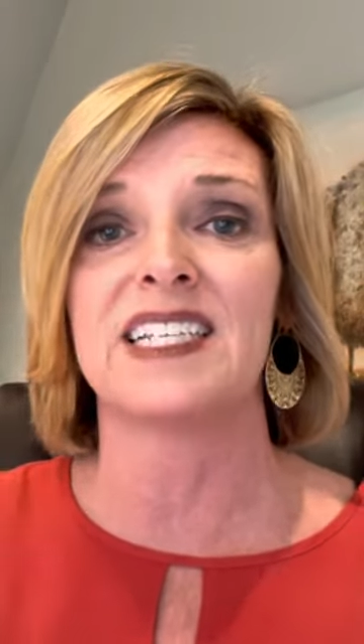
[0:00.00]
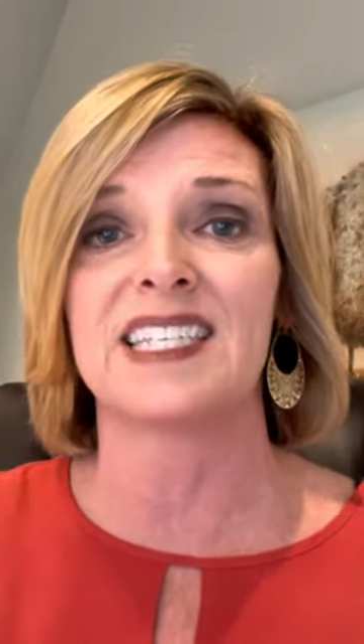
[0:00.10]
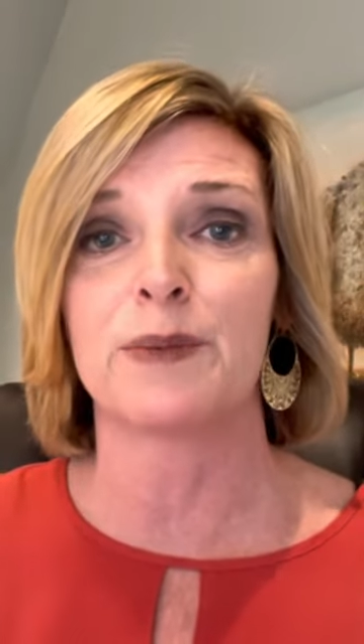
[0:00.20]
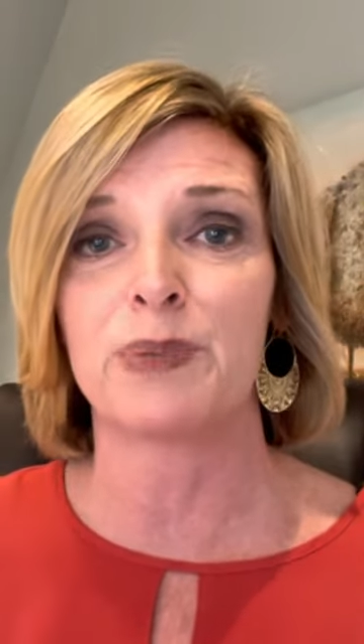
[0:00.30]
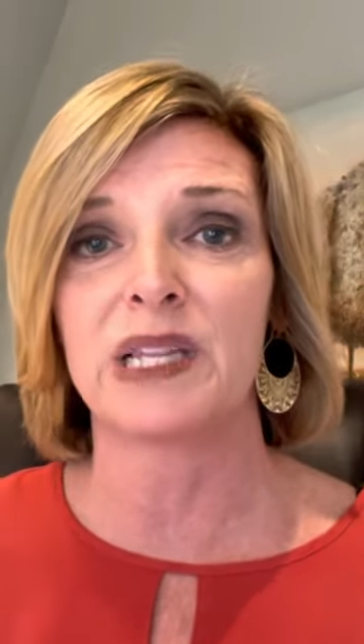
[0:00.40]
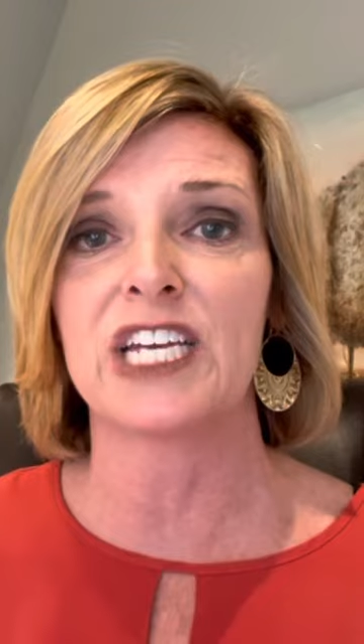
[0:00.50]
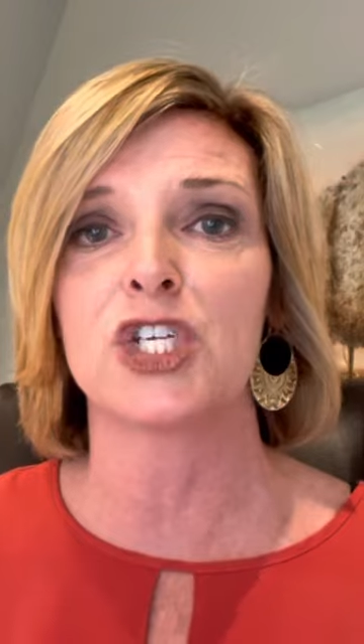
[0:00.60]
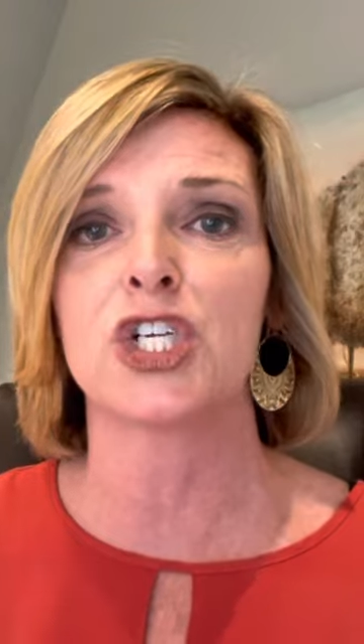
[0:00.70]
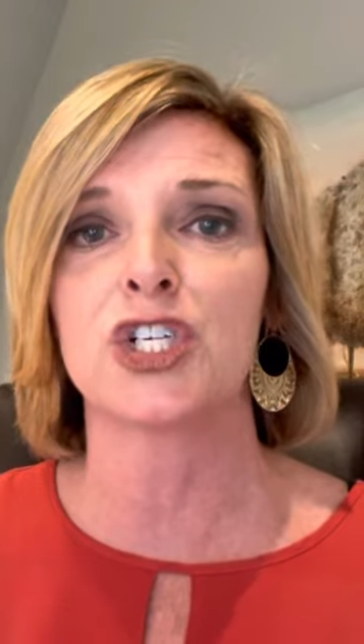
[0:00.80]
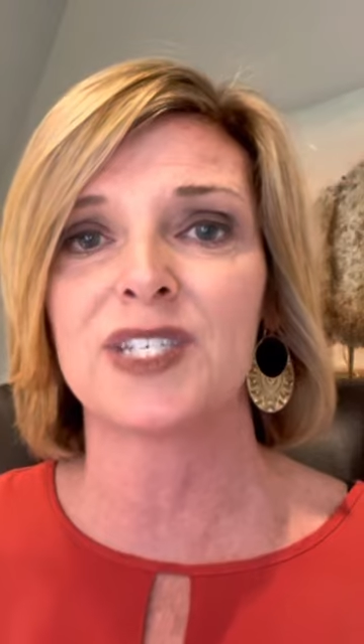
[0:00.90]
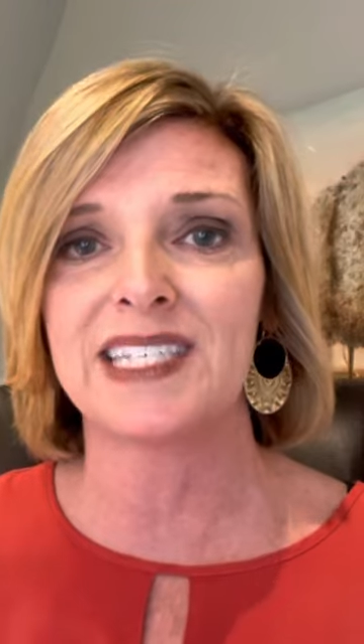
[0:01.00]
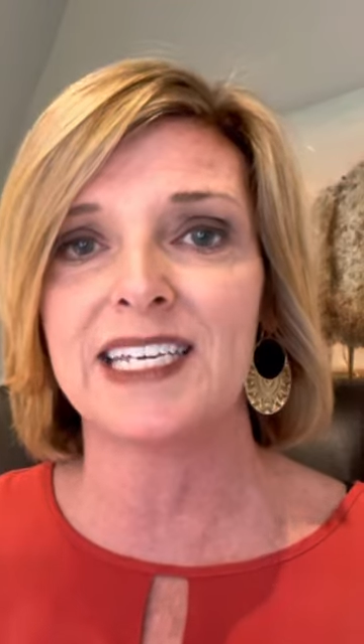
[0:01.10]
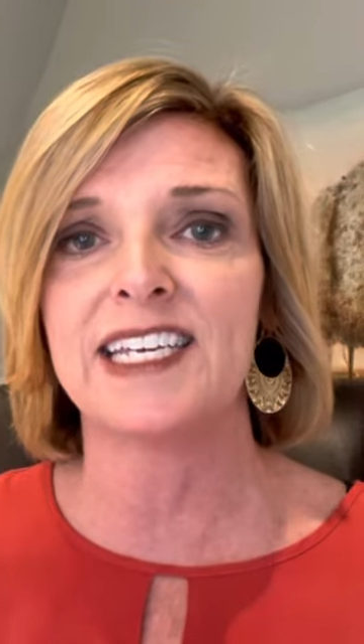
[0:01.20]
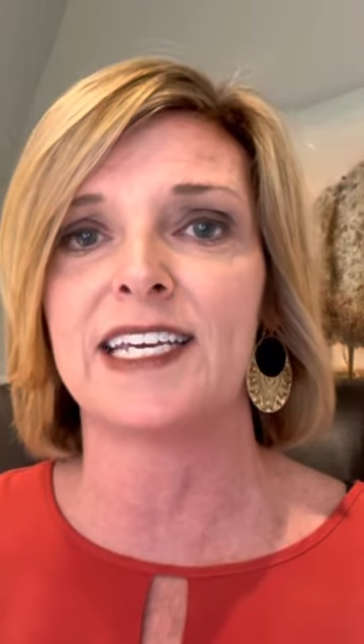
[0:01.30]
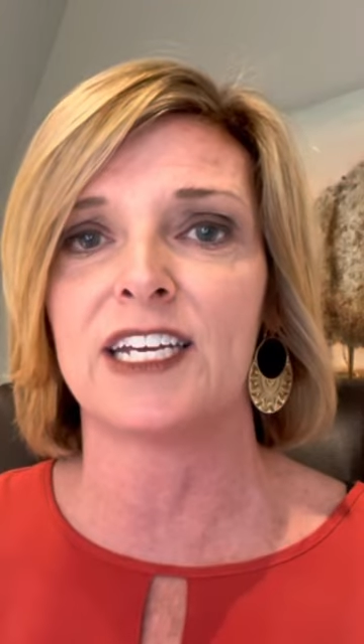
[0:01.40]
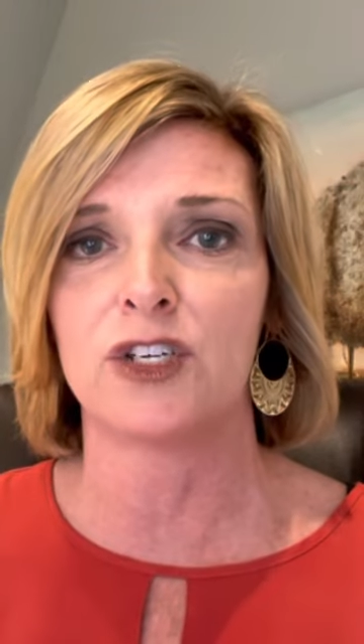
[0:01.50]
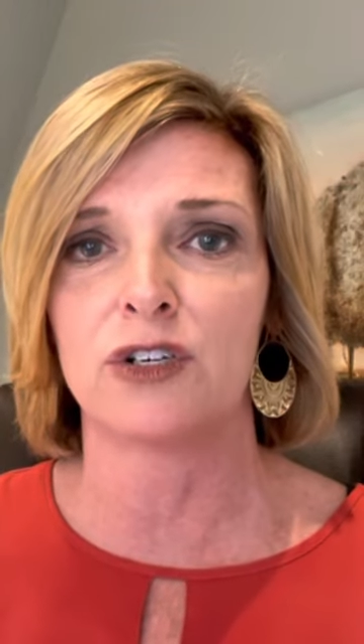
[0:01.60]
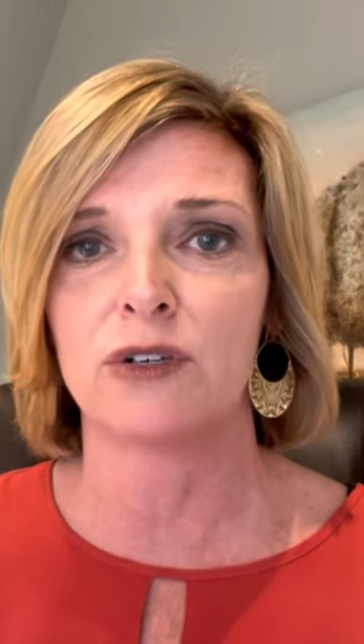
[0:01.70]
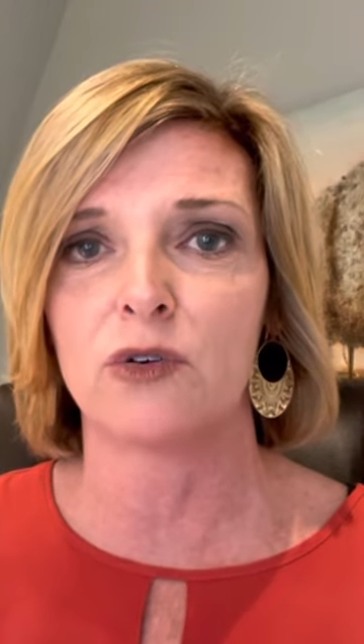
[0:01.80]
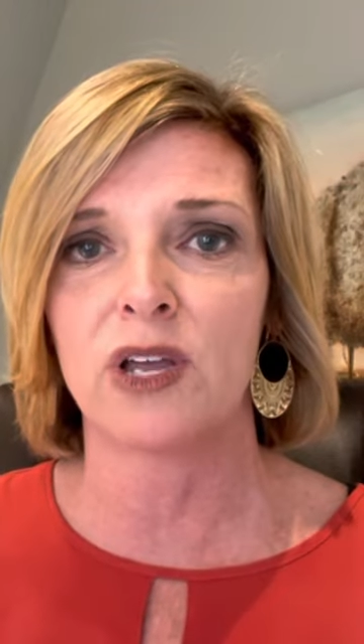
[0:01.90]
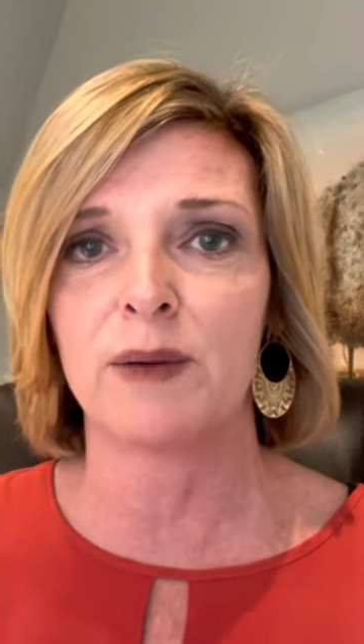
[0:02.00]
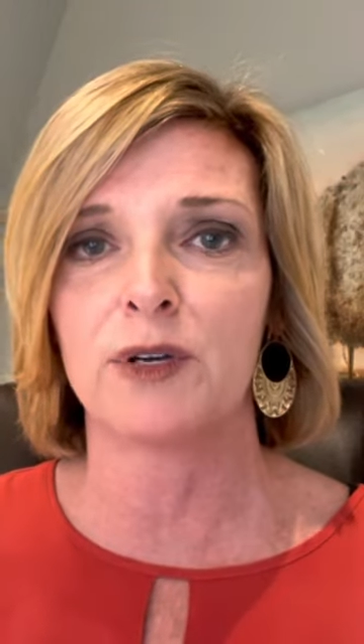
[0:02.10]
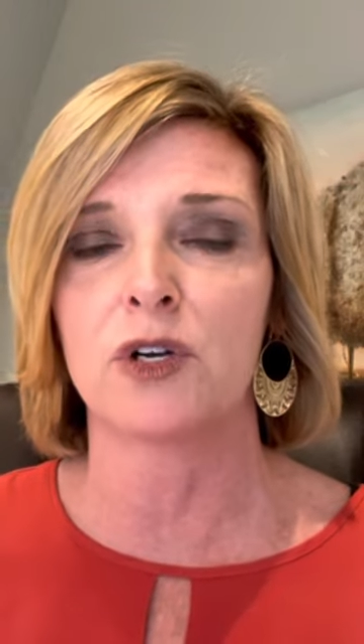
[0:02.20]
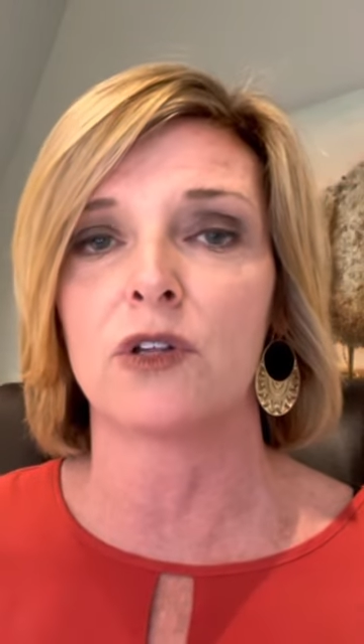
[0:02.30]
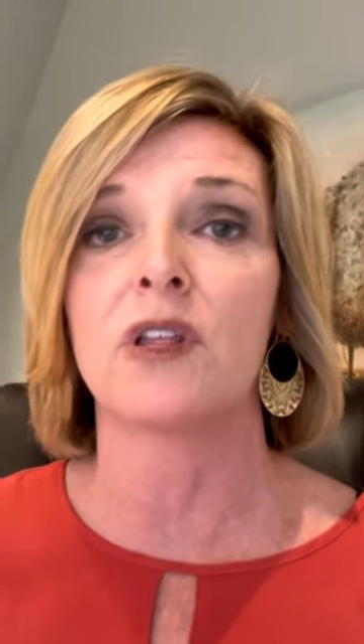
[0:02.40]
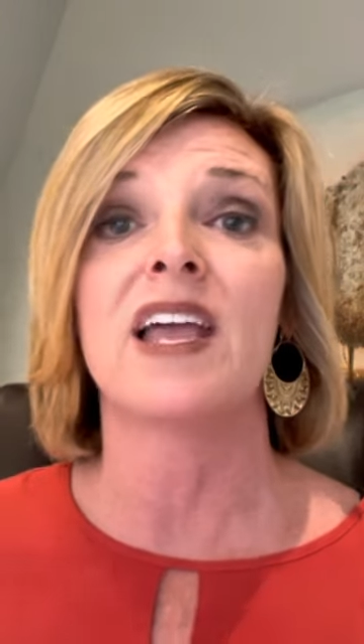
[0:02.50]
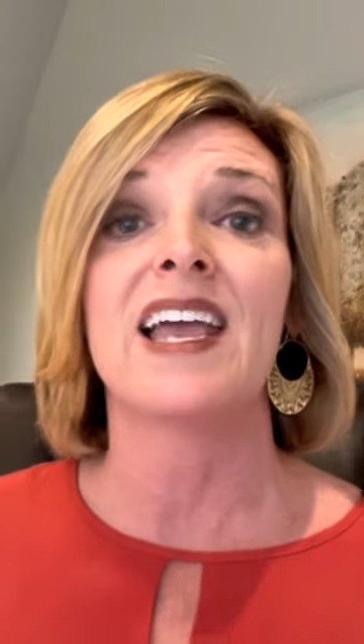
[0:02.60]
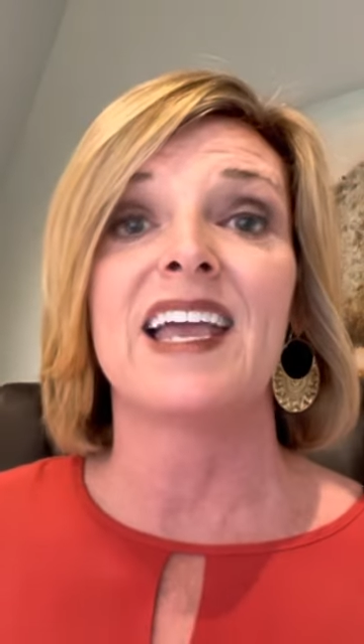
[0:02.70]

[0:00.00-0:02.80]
It's the pleasure seeking neurochemical